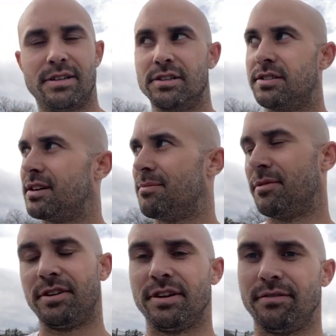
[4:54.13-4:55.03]

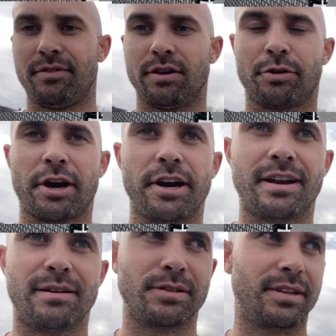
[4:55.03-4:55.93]
something didn't feel right.
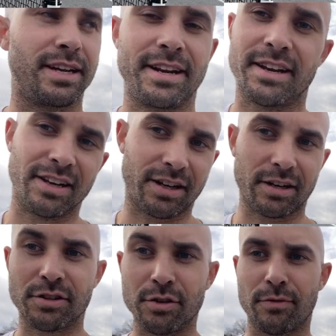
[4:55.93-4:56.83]
I was leaning a little
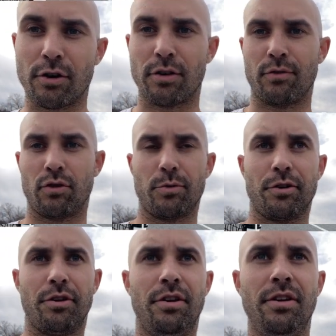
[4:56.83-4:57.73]
too far forward.